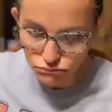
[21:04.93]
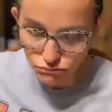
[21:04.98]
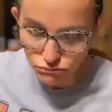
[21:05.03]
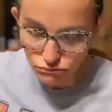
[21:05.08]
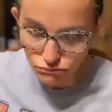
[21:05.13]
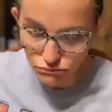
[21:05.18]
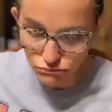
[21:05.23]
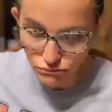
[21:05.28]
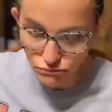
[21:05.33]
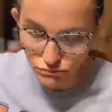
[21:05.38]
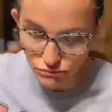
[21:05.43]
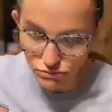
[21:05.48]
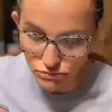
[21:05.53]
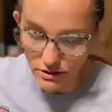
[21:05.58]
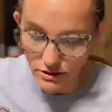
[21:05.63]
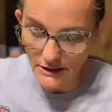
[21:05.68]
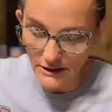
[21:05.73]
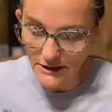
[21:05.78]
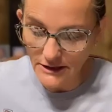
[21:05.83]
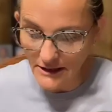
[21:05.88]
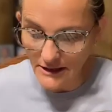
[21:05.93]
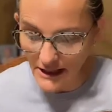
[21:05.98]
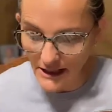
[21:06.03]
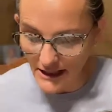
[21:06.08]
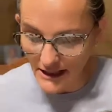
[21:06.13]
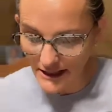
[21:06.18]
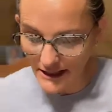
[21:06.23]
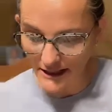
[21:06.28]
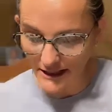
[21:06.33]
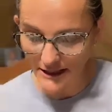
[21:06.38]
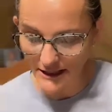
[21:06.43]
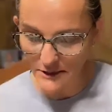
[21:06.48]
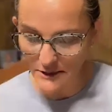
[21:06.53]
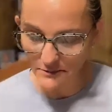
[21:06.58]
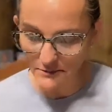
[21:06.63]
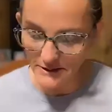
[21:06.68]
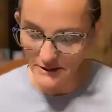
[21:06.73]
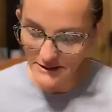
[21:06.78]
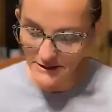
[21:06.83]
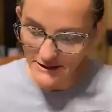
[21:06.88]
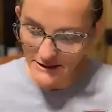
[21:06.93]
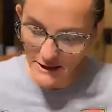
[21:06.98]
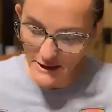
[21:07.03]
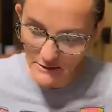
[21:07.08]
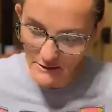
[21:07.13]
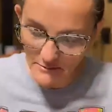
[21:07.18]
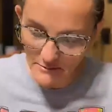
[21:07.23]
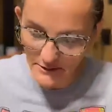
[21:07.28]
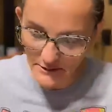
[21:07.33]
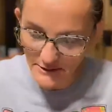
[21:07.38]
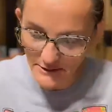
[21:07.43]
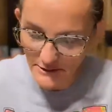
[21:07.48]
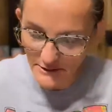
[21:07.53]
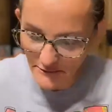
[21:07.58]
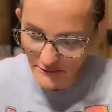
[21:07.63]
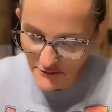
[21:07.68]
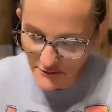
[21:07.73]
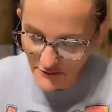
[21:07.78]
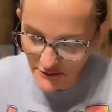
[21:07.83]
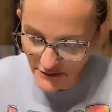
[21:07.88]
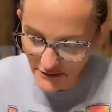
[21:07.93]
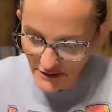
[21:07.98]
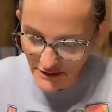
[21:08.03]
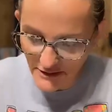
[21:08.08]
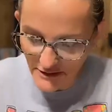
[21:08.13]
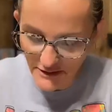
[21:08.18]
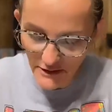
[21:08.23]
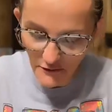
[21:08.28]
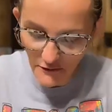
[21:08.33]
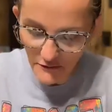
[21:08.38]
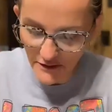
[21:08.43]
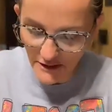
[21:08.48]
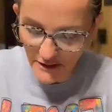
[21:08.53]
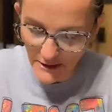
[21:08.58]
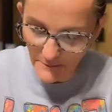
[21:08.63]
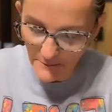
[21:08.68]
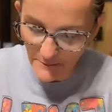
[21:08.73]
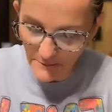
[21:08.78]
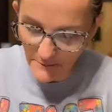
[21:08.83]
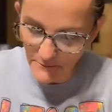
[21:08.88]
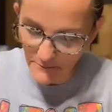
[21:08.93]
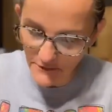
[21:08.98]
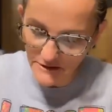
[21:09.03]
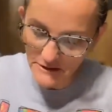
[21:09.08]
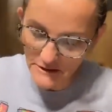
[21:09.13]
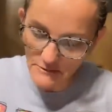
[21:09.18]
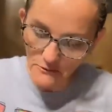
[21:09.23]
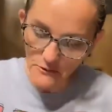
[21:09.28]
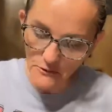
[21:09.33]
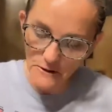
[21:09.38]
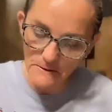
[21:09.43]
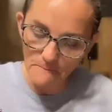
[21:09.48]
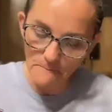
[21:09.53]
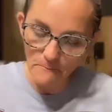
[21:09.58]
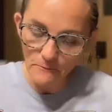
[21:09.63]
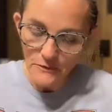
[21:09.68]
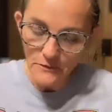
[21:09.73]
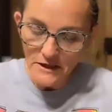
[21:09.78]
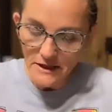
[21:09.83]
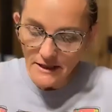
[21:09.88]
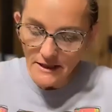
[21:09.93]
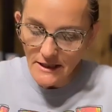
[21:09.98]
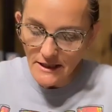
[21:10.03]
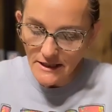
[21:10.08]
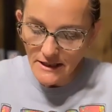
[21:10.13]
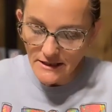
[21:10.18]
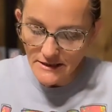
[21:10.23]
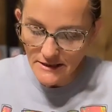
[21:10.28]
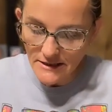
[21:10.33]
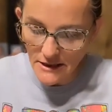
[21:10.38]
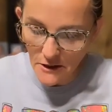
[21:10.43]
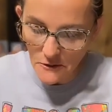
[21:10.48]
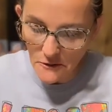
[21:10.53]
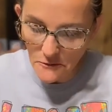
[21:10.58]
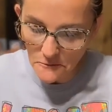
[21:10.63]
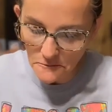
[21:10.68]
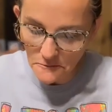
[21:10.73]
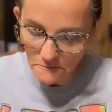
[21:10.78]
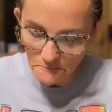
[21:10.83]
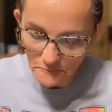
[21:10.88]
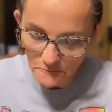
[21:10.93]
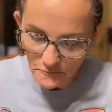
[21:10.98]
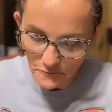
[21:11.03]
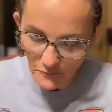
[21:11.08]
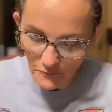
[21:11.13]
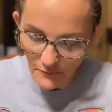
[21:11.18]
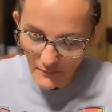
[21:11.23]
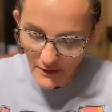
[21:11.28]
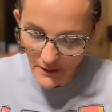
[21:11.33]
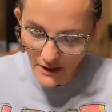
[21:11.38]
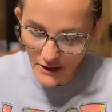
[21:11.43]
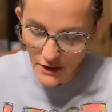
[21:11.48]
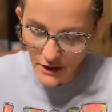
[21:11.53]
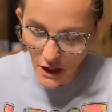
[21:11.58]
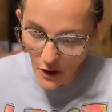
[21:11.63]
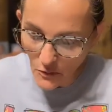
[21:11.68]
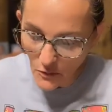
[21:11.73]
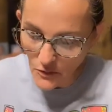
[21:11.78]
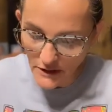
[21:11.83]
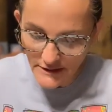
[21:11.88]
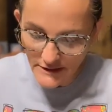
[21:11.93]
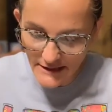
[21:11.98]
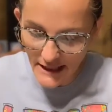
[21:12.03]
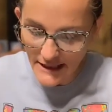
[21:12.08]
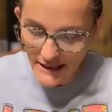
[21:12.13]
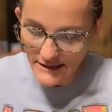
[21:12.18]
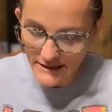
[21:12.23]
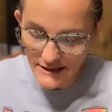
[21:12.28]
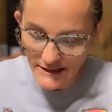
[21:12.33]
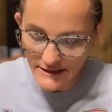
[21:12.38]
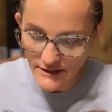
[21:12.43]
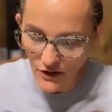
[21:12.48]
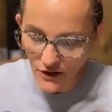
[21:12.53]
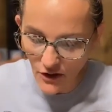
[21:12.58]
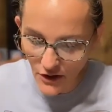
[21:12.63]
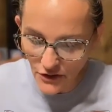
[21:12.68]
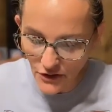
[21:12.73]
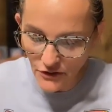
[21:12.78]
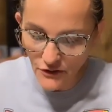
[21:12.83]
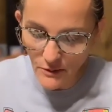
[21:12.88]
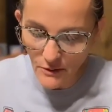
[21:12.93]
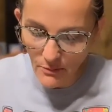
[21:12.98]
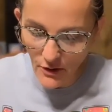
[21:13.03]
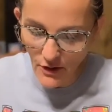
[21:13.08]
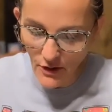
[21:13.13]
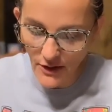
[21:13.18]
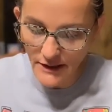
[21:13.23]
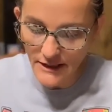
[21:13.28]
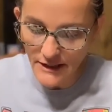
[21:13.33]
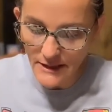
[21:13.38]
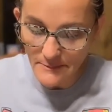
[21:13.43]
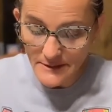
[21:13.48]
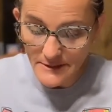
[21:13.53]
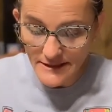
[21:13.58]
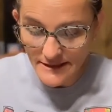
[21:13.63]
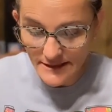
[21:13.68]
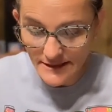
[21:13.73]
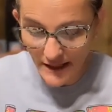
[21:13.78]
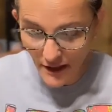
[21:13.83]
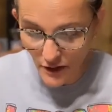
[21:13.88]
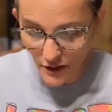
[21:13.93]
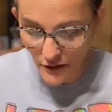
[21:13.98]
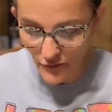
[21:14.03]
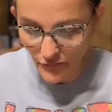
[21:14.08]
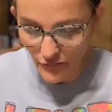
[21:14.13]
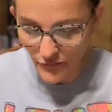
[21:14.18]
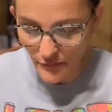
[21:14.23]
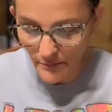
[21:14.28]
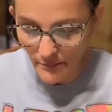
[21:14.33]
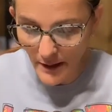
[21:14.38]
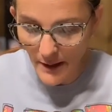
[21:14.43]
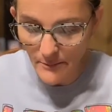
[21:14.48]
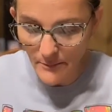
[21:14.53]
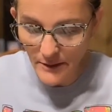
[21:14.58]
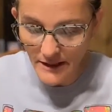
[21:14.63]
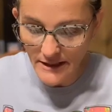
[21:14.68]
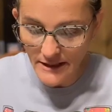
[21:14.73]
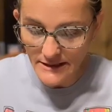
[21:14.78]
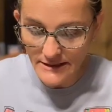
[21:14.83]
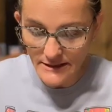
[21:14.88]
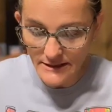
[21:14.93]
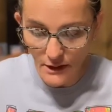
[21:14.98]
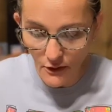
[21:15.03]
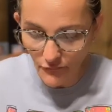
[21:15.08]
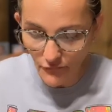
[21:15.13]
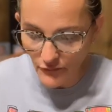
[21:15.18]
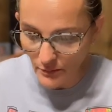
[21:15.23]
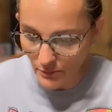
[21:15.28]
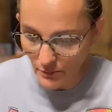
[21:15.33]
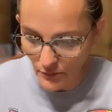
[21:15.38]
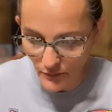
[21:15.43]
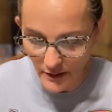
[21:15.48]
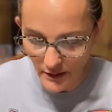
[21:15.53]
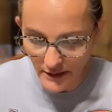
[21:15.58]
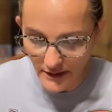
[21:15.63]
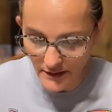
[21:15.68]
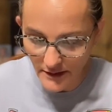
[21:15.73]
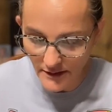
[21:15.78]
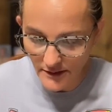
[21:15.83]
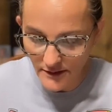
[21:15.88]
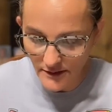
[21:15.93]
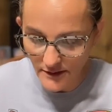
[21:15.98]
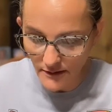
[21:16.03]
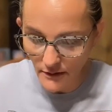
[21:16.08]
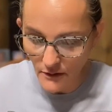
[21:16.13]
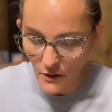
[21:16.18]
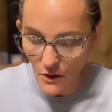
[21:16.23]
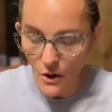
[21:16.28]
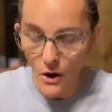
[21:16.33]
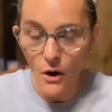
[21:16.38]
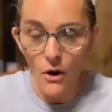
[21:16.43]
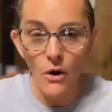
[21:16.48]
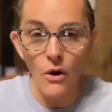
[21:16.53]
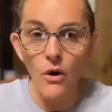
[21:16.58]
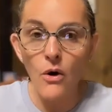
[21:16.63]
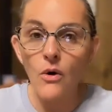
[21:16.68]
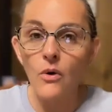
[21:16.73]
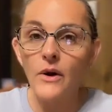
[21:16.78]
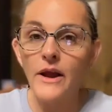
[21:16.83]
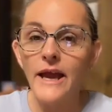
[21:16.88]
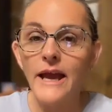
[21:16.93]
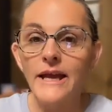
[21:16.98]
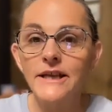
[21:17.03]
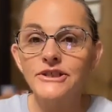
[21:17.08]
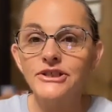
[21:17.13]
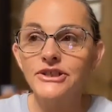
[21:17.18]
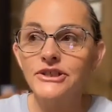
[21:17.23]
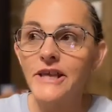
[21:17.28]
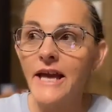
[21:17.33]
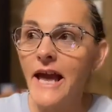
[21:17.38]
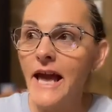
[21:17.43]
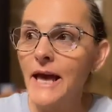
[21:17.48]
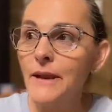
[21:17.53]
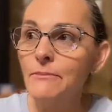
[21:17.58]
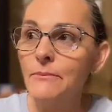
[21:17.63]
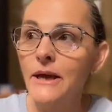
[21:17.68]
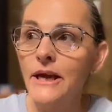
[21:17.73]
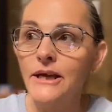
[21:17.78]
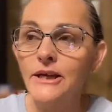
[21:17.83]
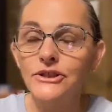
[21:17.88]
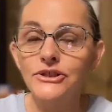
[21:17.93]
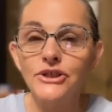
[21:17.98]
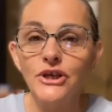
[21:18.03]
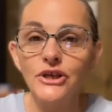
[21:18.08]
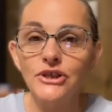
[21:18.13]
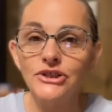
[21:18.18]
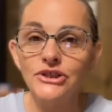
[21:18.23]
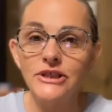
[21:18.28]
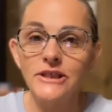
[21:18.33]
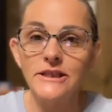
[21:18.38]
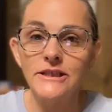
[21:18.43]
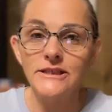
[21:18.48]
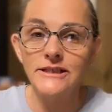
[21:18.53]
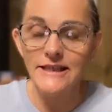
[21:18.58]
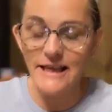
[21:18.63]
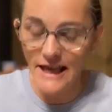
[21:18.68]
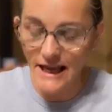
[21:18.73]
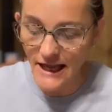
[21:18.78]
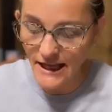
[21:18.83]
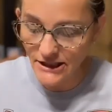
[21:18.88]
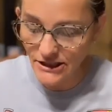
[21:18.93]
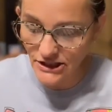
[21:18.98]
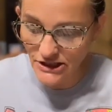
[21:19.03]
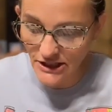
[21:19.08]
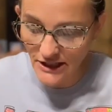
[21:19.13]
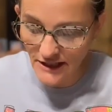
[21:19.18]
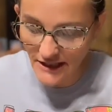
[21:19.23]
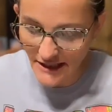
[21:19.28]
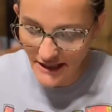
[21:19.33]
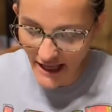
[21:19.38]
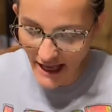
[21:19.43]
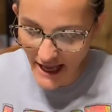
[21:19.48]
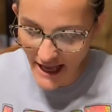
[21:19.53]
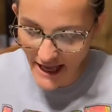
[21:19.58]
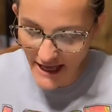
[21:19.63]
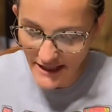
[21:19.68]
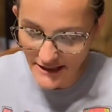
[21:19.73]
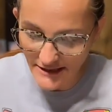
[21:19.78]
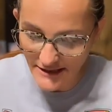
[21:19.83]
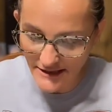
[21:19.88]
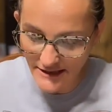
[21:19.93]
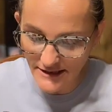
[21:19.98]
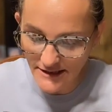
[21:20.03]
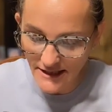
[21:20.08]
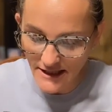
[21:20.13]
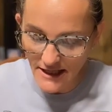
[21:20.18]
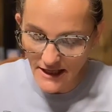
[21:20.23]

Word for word: Ooh, God, help us. Help us, Lord, to soak it up this morning. So, no one takes this honor upon himself by being self appointed Oh, catch that, mega churches. Catch that.